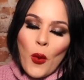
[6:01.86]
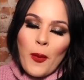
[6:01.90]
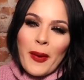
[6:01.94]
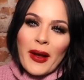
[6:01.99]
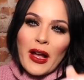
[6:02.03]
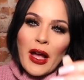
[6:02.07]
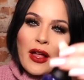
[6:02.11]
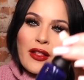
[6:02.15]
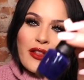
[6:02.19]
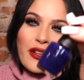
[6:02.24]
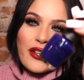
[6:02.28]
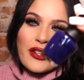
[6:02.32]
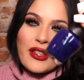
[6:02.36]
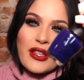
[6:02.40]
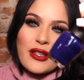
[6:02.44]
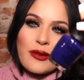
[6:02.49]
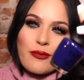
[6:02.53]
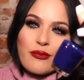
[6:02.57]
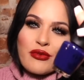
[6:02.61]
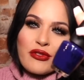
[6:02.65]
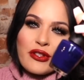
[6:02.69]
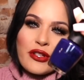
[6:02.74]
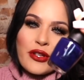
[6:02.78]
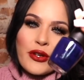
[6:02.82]
Oh my god, look at this
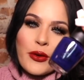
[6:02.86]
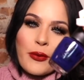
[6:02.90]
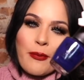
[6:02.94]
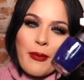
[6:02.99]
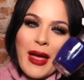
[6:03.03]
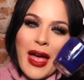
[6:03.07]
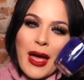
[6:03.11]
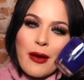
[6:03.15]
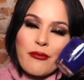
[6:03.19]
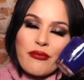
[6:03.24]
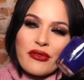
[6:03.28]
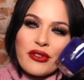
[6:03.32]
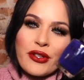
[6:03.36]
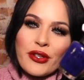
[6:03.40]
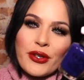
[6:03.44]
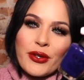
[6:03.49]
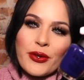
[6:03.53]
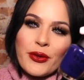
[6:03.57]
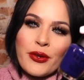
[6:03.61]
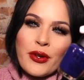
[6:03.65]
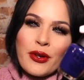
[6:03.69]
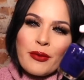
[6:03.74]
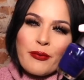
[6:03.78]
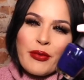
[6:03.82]
blue, matte
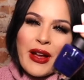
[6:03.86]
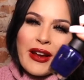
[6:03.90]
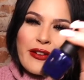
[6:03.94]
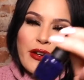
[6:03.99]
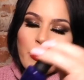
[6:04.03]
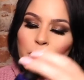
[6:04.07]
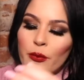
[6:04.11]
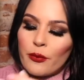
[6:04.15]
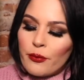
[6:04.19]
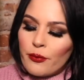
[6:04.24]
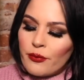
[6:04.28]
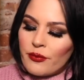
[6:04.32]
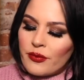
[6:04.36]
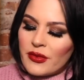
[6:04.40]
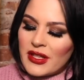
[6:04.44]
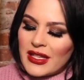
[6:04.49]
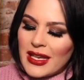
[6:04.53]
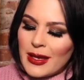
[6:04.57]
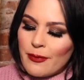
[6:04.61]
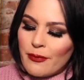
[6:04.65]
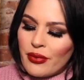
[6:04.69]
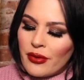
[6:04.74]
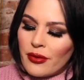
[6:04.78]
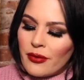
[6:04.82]
blue, peri
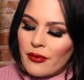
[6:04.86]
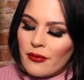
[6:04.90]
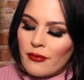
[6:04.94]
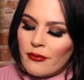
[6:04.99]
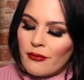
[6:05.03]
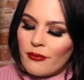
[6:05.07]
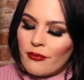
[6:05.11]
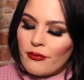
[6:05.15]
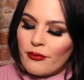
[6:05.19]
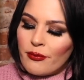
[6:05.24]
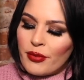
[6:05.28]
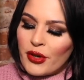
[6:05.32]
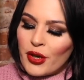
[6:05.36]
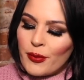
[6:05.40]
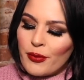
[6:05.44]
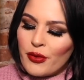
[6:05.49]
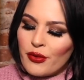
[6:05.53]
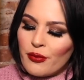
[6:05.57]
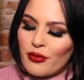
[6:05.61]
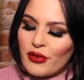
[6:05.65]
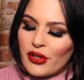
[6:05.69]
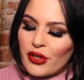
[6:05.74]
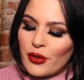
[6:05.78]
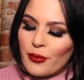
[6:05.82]
deep
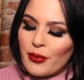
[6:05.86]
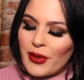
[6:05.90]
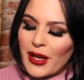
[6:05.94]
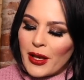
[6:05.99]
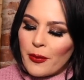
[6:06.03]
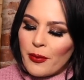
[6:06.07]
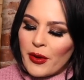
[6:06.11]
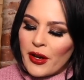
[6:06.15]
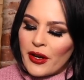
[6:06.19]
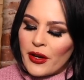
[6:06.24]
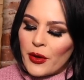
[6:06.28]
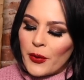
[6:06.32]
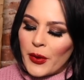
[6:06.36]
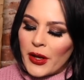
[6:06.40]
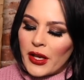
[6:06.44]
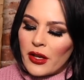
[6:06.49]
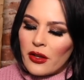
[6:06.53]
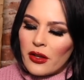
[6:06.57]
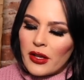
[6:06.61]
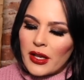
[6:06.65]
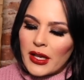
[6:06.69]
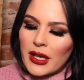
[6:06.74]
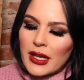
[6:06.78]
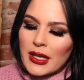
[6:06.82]
purple blue, like a
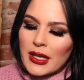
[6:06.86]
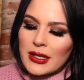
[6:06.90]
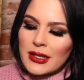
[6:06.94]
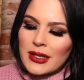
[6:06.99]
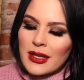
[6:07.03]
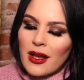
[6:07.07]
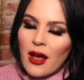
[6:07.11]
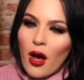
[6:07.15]
periwinkle, I guess.